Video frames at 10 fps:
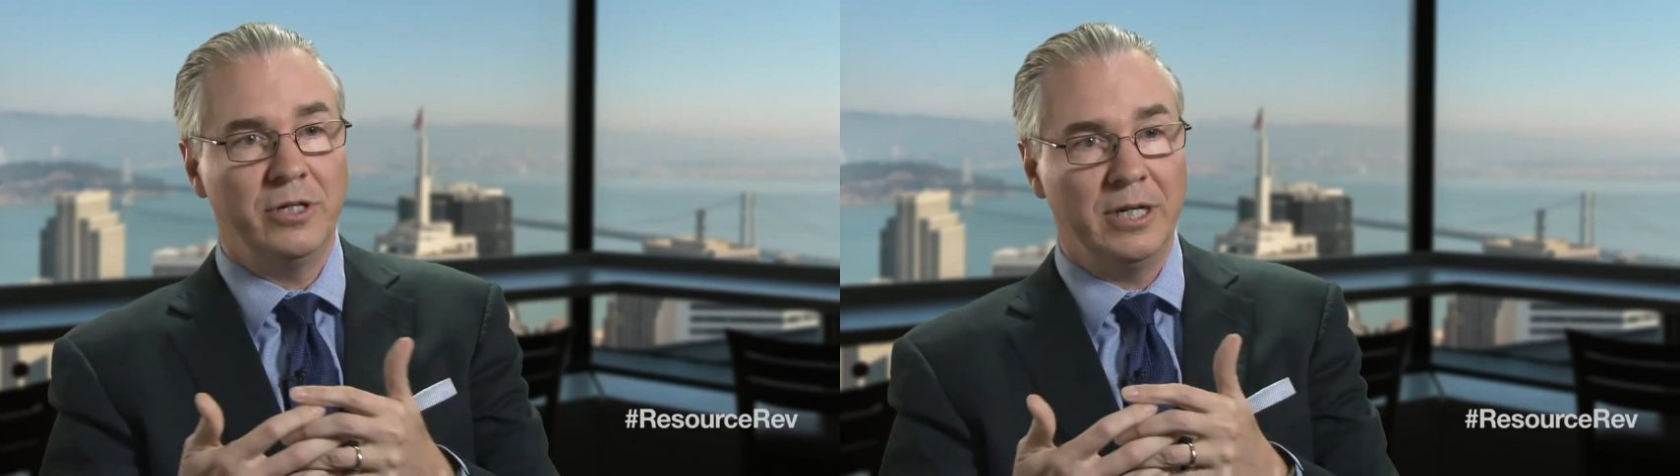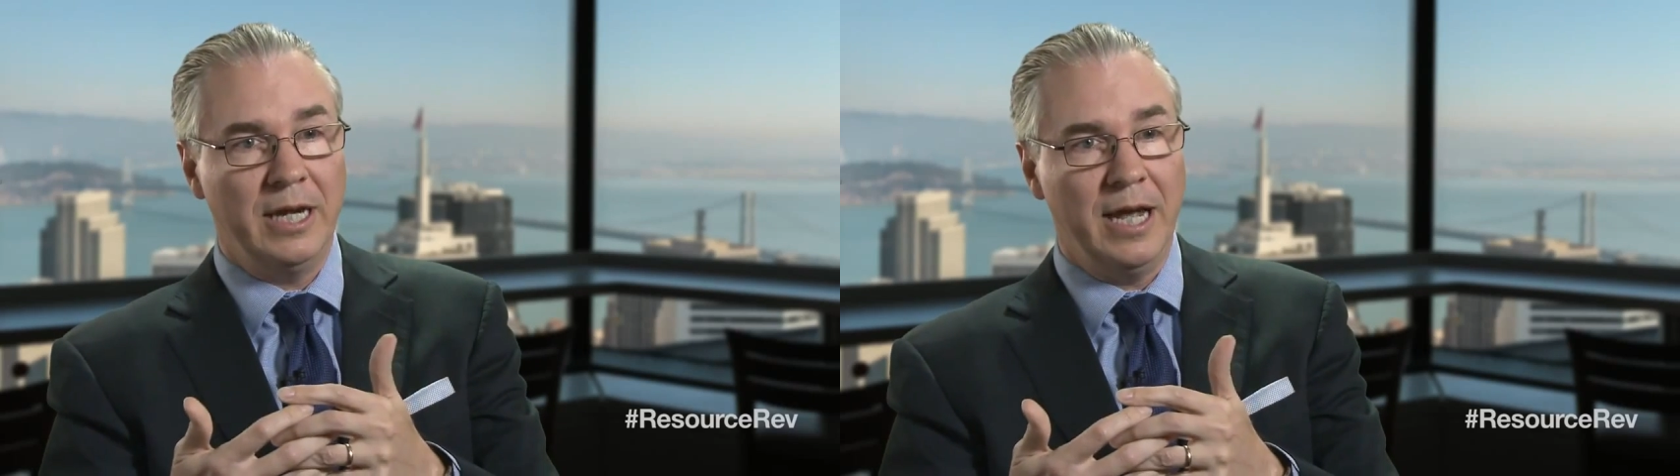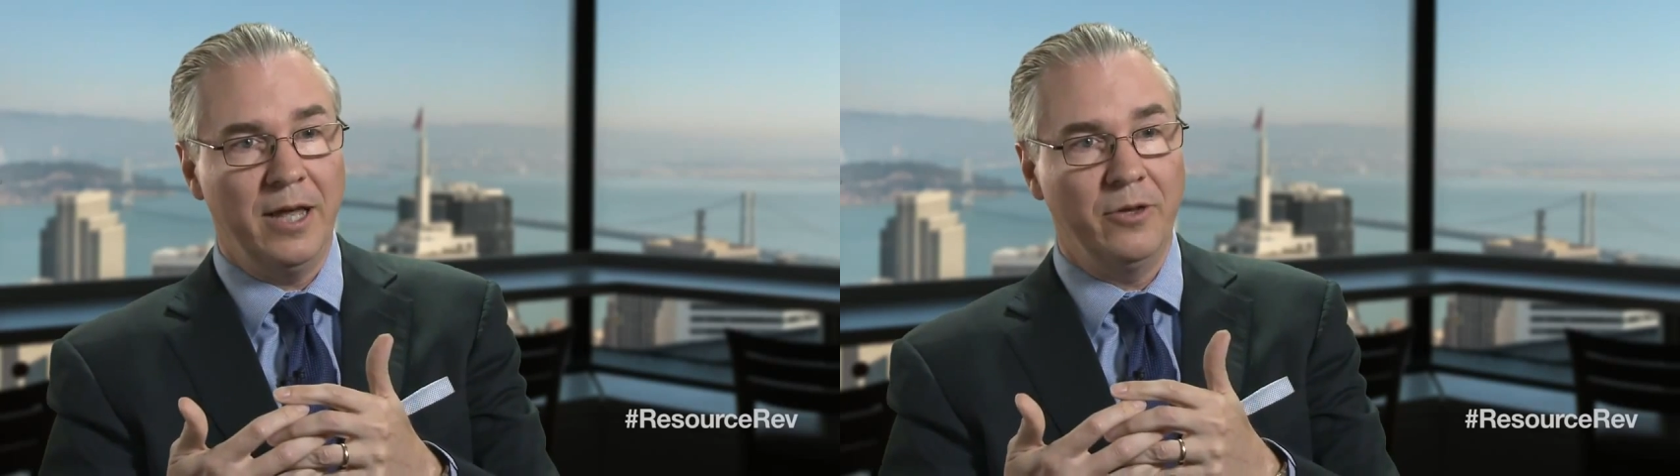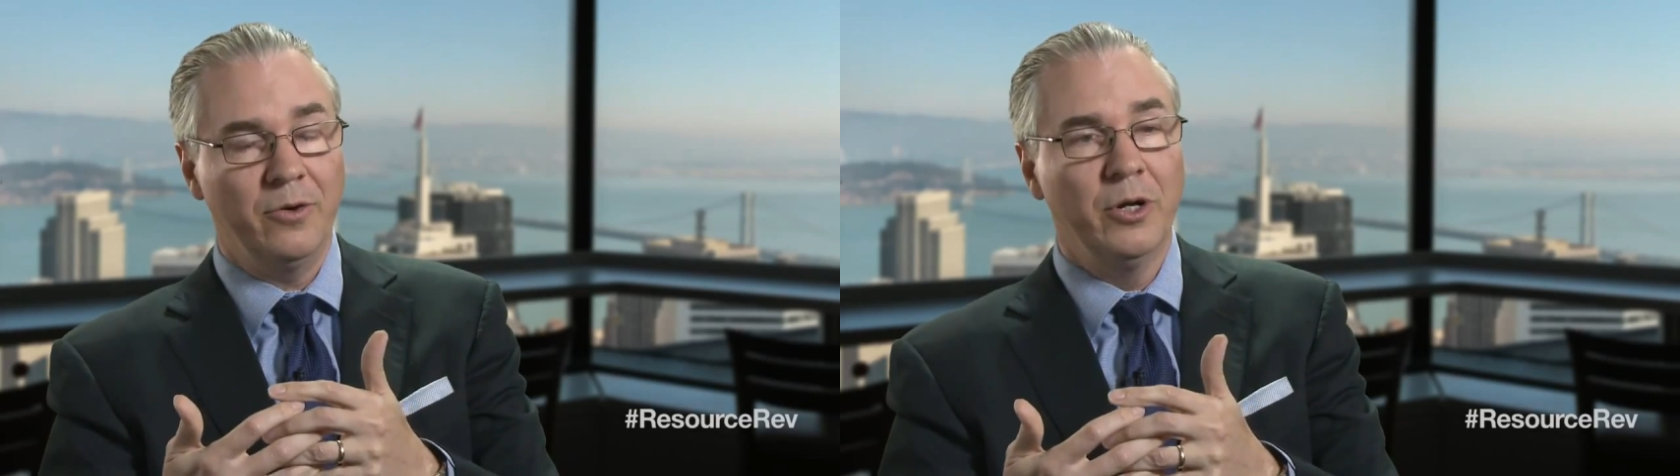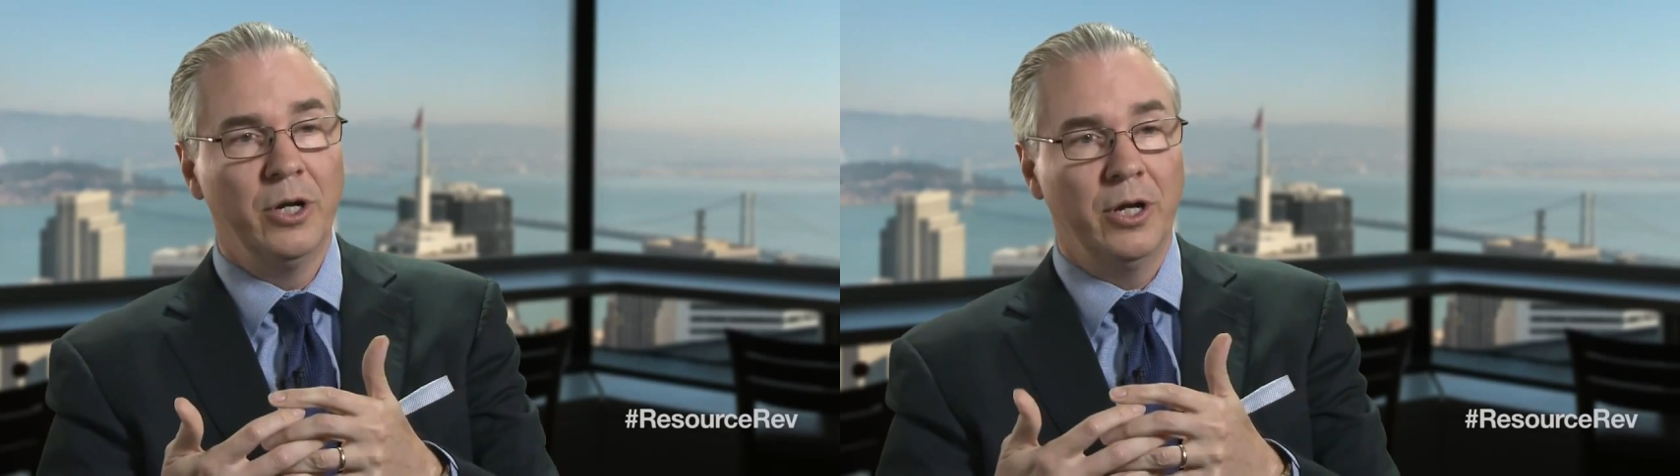
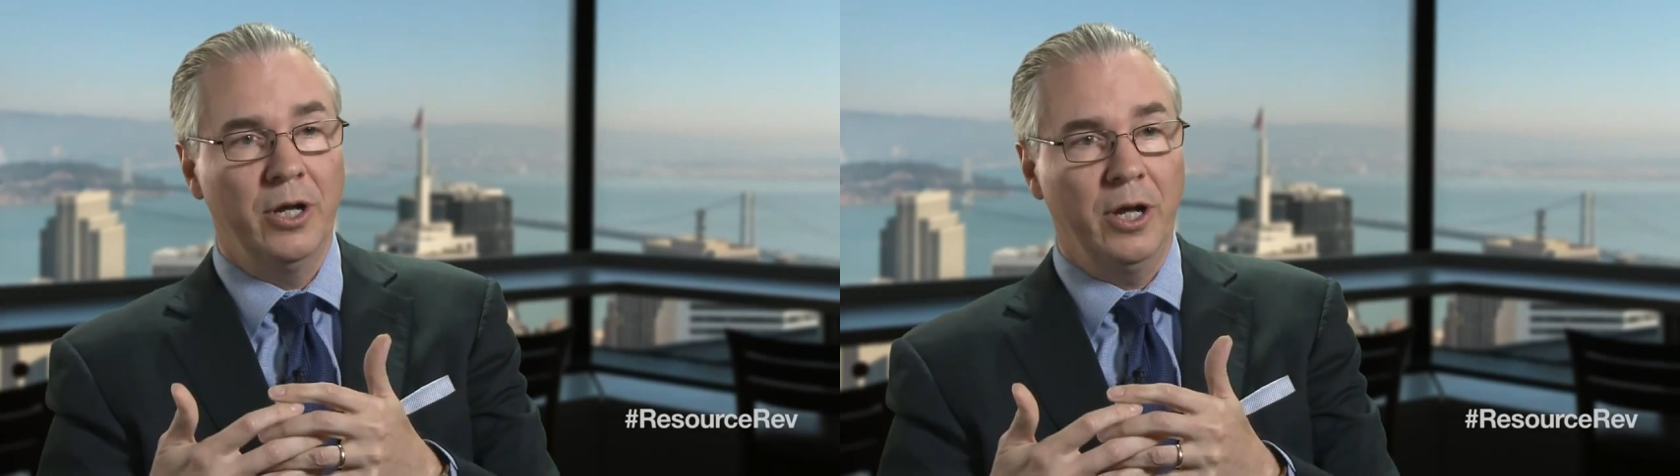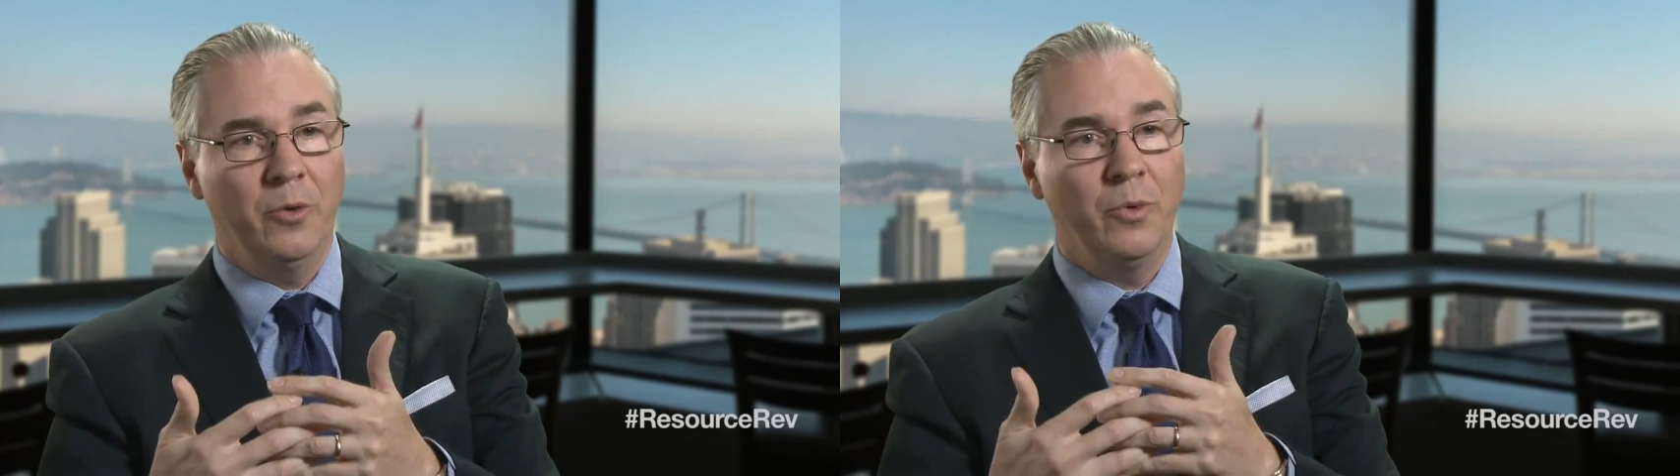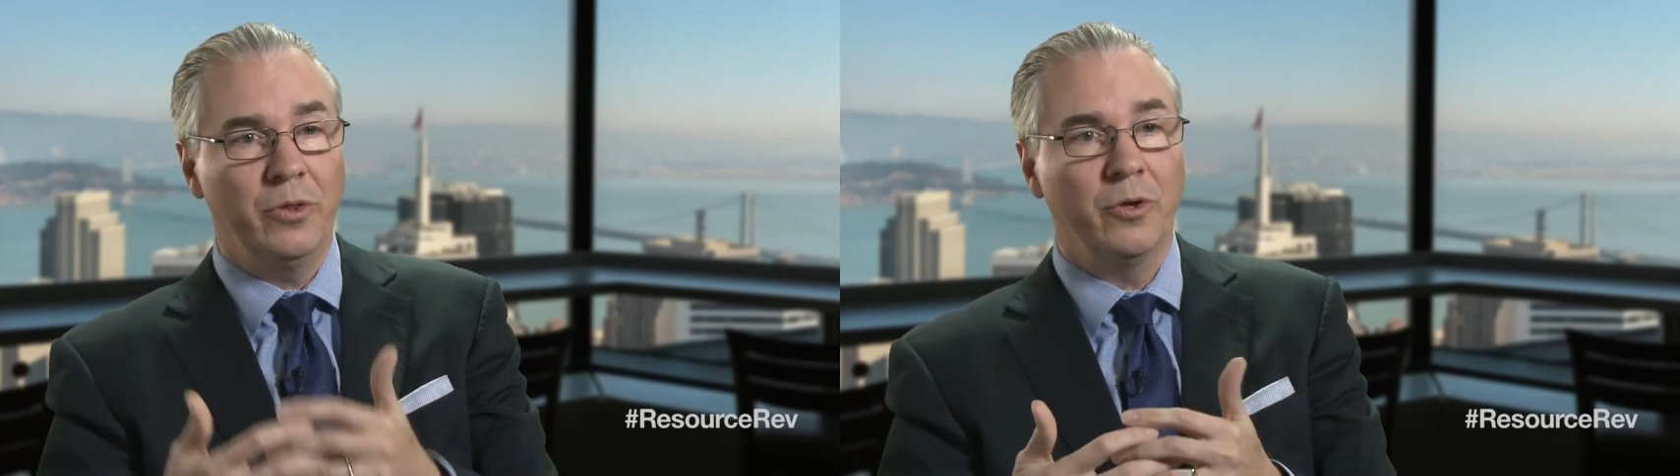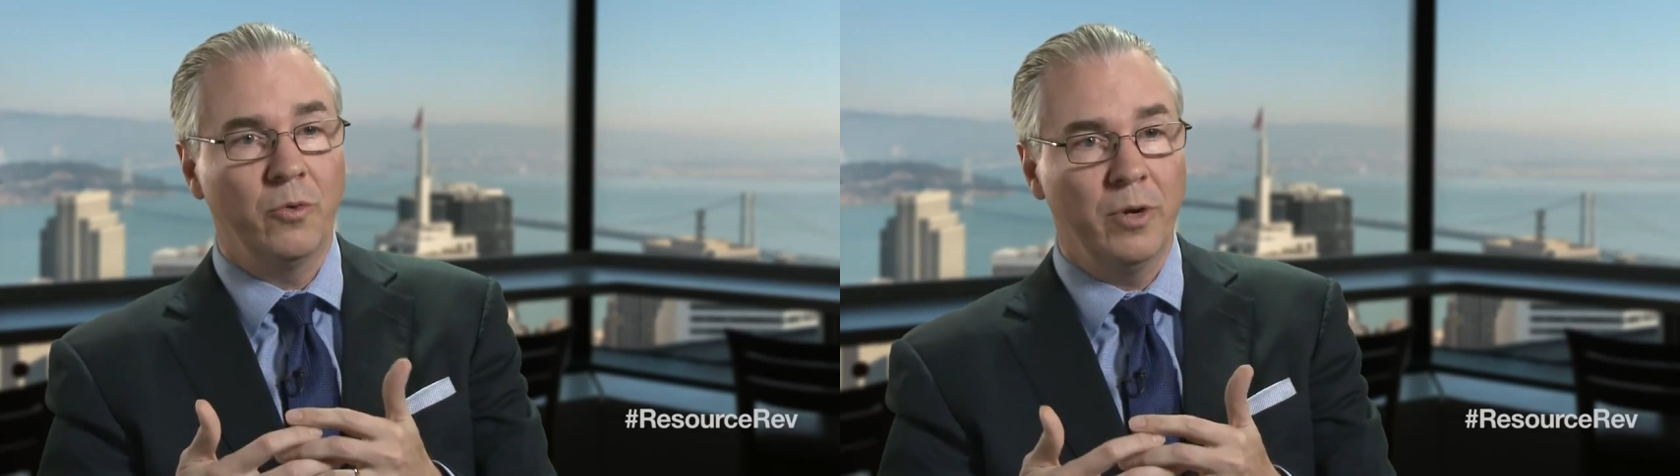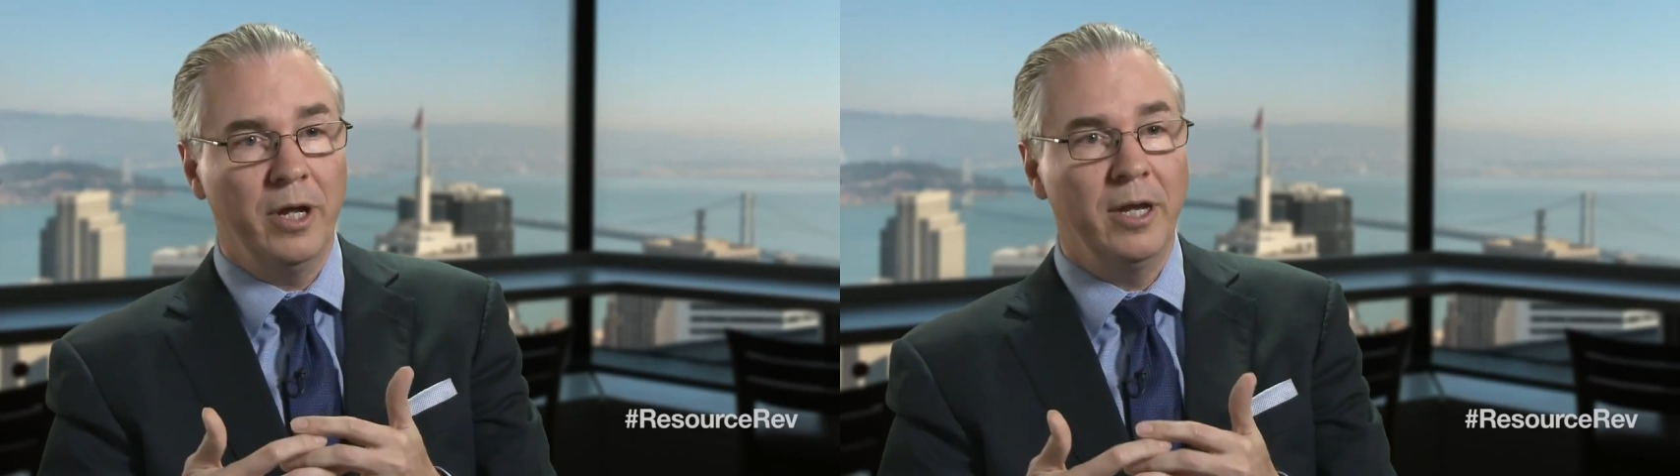together with the
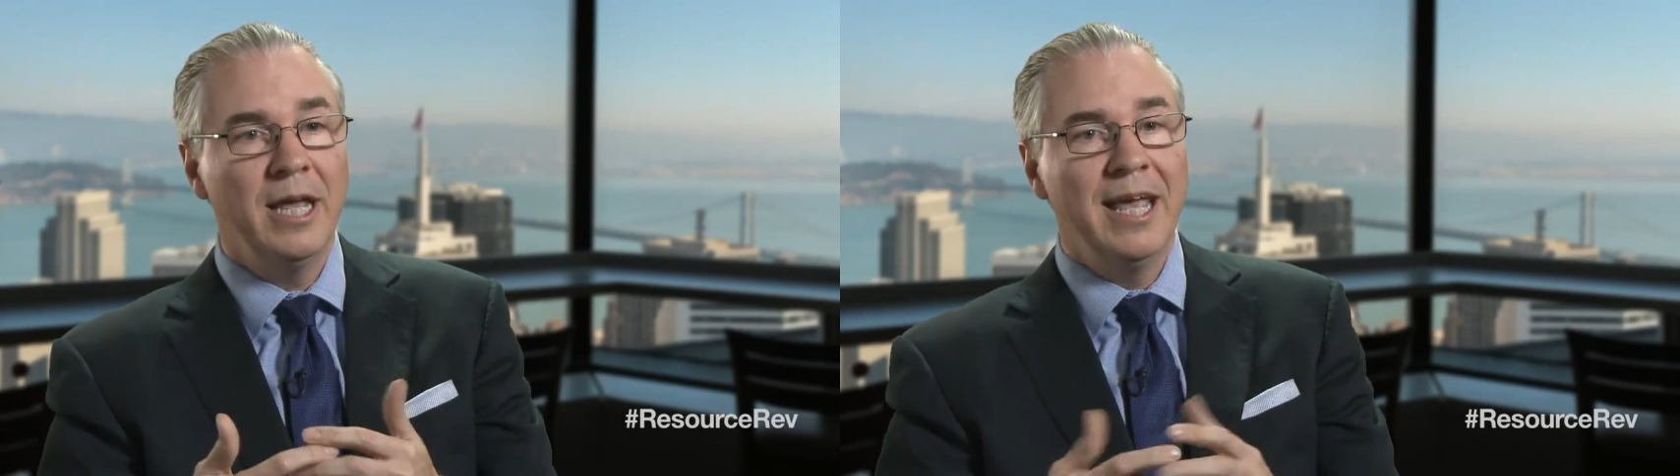grid.